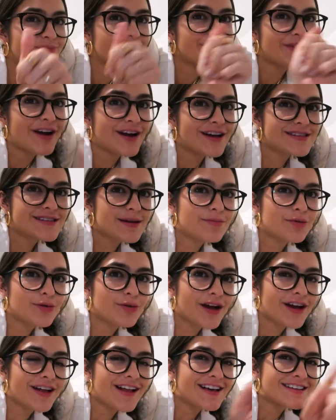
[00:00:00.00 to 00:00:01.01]
They're anti-blue
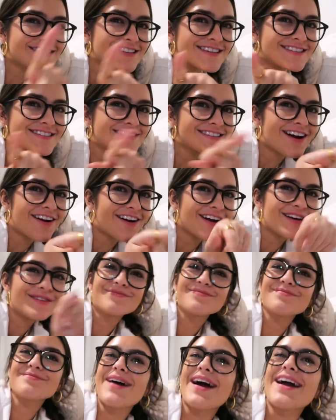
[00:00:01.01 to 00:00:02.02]
light glasses. All right,
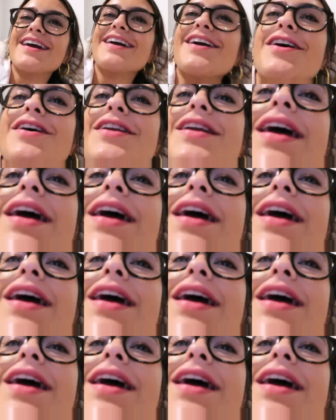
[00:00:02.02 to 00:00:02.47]
bye. Good